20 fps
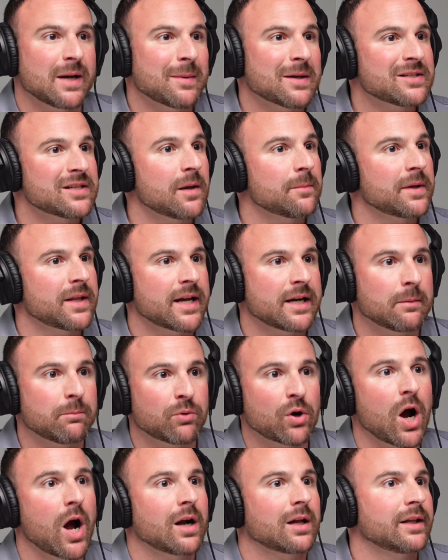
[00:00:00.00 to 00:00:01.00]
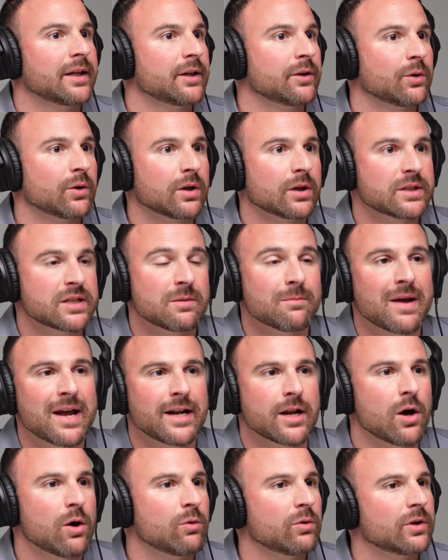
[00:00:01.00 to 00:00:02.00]
about something like a broccoli or a
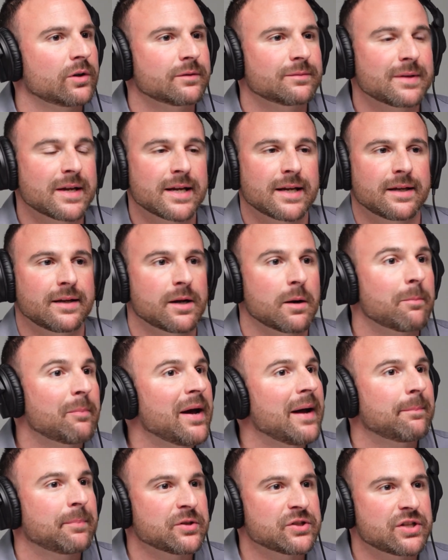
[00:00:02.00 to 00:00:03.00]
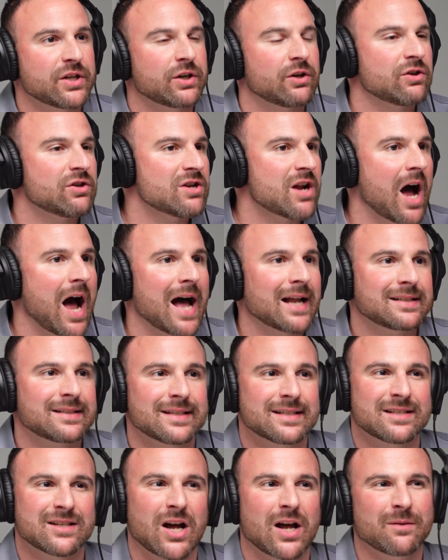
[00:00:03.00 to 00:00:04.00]
tomato or peppers that are not.
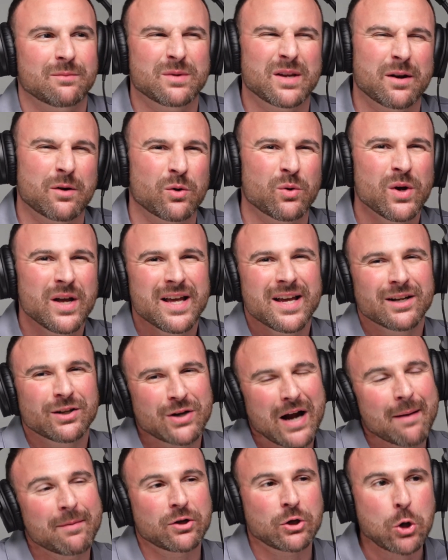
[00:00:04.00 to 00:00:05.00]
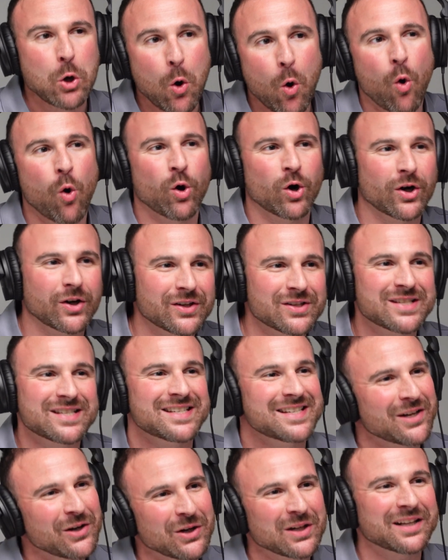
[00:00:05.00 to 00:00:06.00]
It's not grabbing corn is
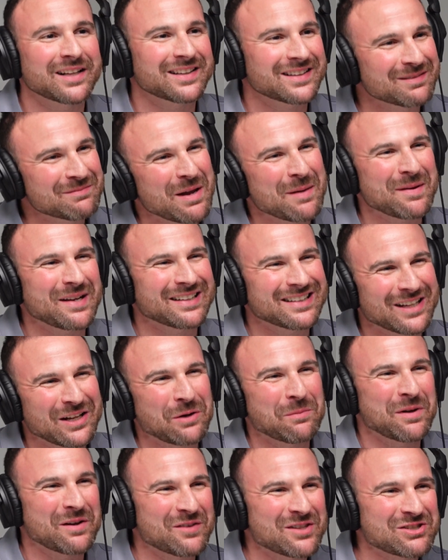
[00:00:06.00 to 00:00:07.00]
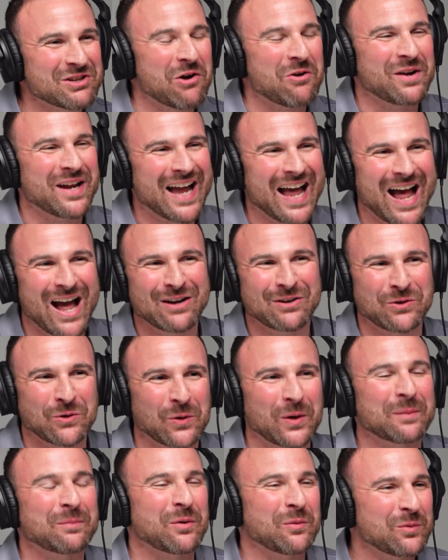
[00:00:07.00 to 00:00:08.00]
still maybe a little bit of its own
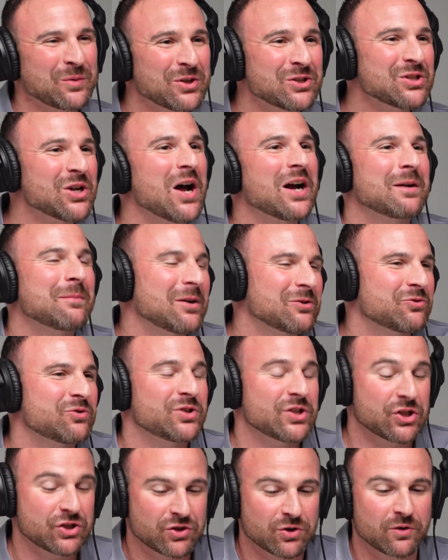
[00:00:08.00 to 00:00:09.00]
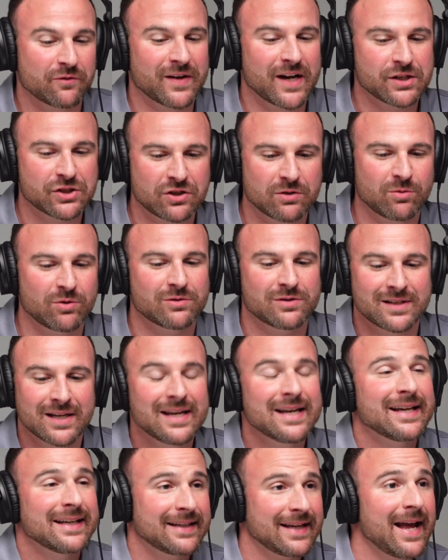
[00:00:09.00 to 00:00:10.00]
category. But when you're talking about traditional vegetables,
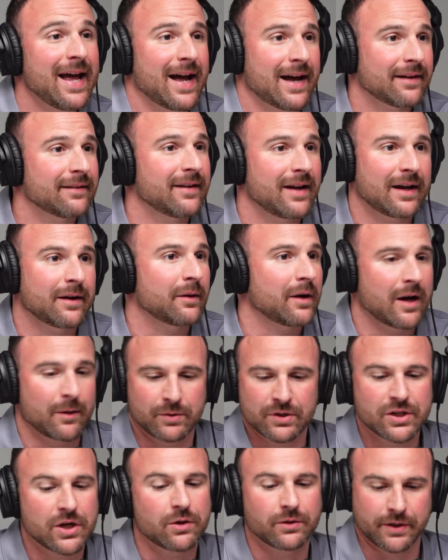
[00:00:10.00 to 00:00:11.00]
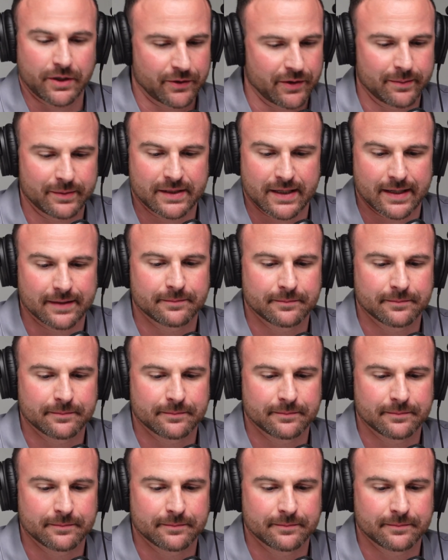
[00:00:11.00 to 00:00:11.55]
yeah, I would totally agree with that.